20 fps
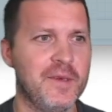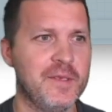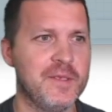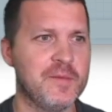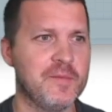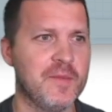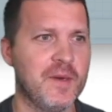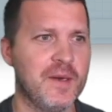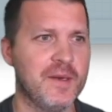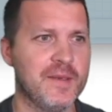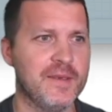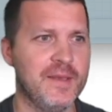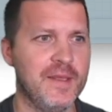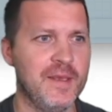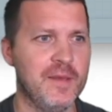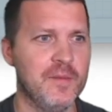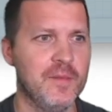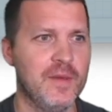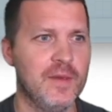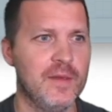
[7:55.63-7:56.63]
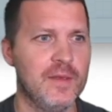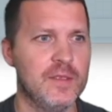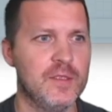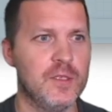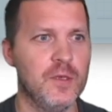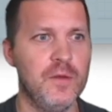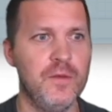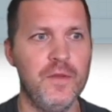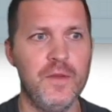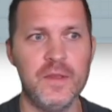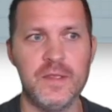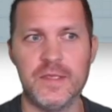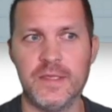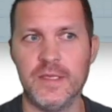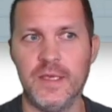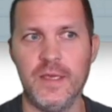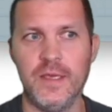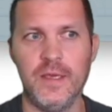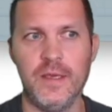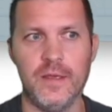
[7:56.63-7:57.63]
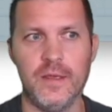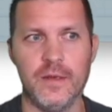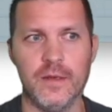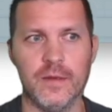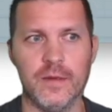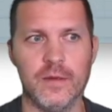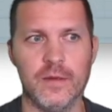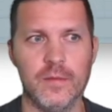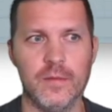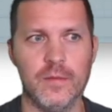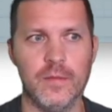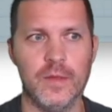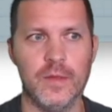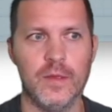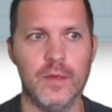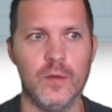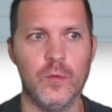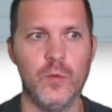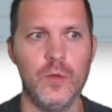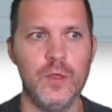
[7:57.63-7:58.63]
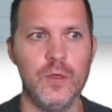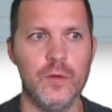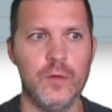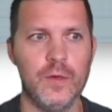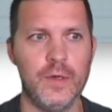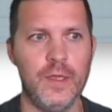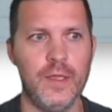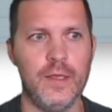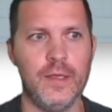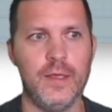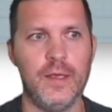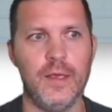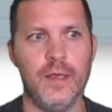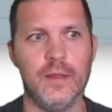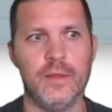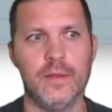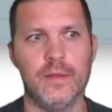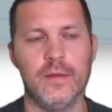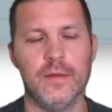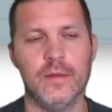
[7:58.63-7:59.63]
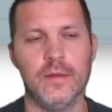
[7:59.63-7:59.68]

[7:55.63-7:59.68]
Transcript: very smart name. So if you see here, we already get